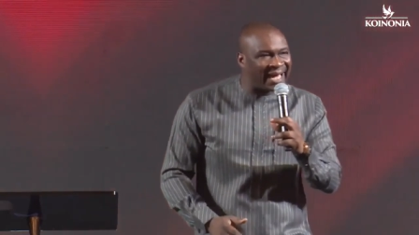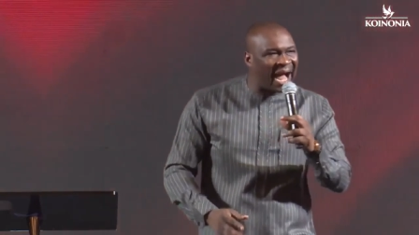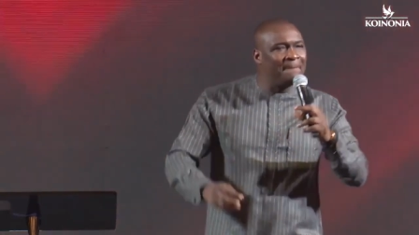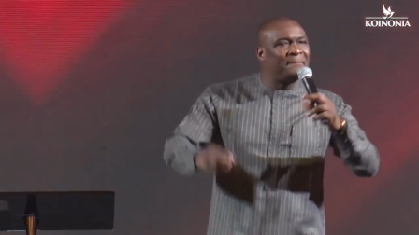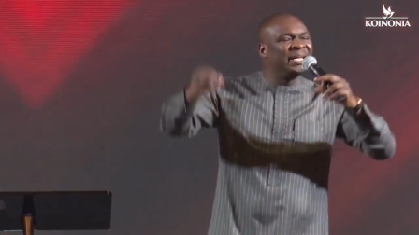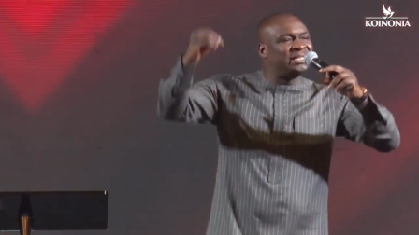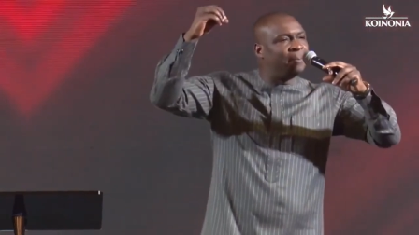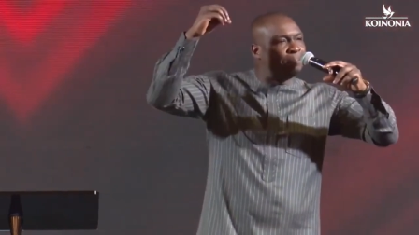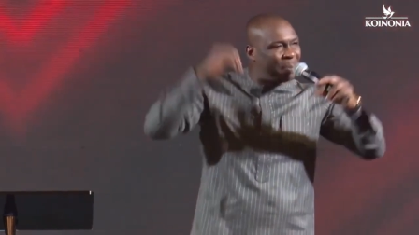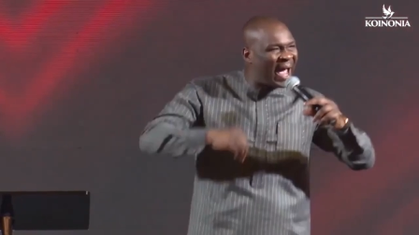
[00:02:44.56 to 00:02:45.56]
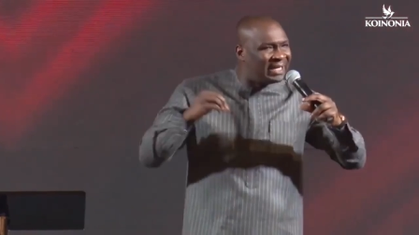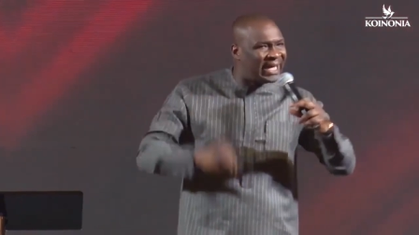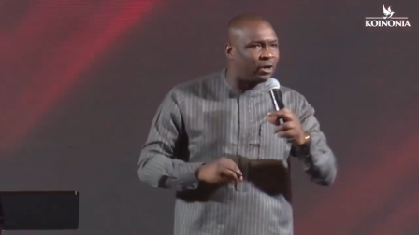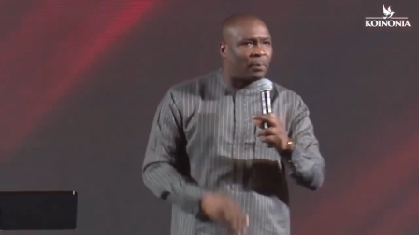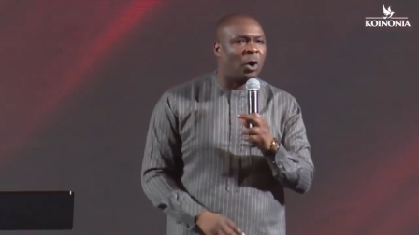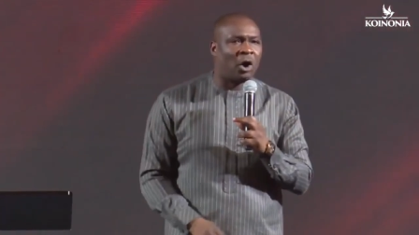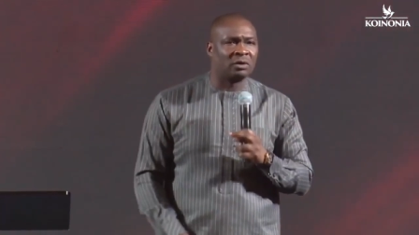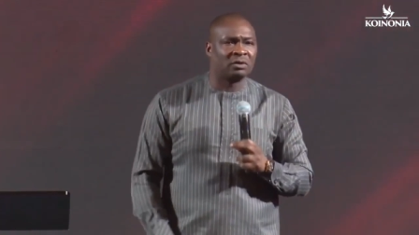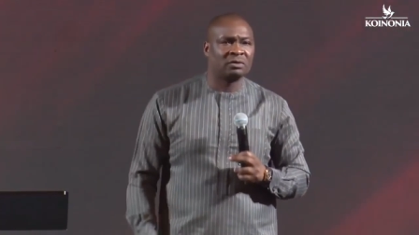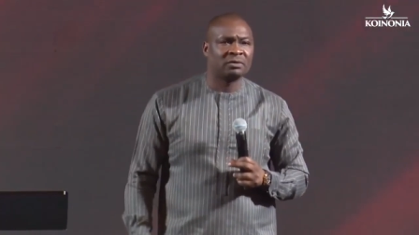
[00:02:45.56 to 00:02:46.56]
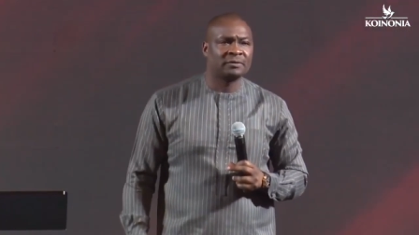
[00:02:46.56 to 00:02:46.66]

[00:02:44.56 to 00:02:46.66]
can be depended upon.